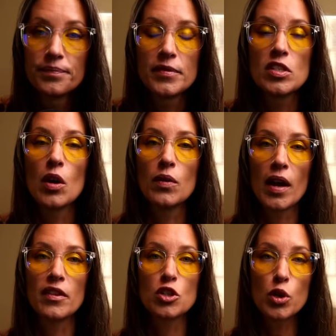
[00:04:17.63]
So
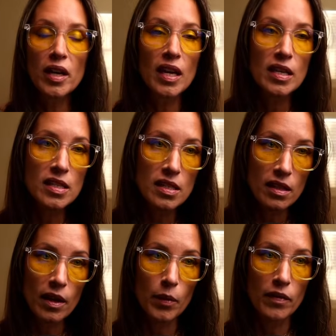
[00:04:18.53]
now the trick is
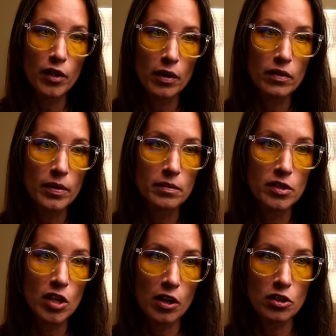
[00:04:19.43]
that we've learned from
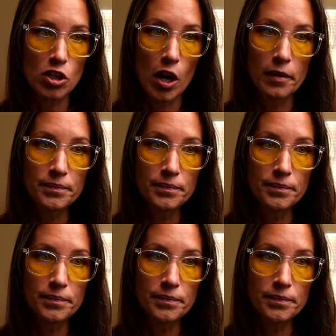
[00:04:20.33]
Dr. Sean